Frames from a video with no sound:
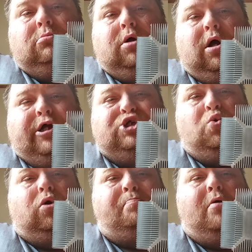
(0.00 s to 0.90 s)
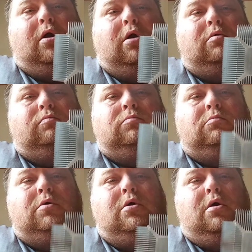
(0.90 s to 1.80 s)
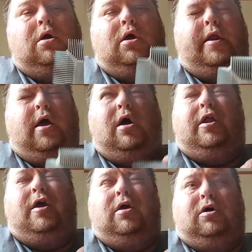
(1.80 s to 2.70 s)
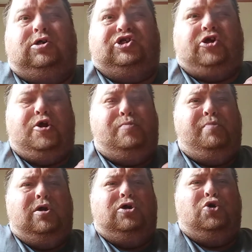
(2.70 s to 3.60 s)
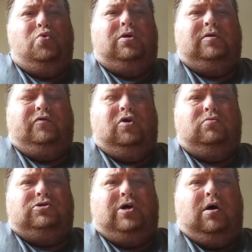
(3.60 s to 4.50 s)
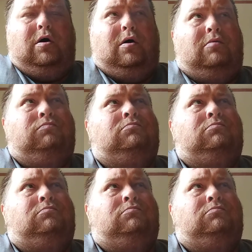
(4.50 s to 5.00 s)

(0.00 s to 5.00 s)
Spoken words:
I tore apart. It had a CP unit that was golly,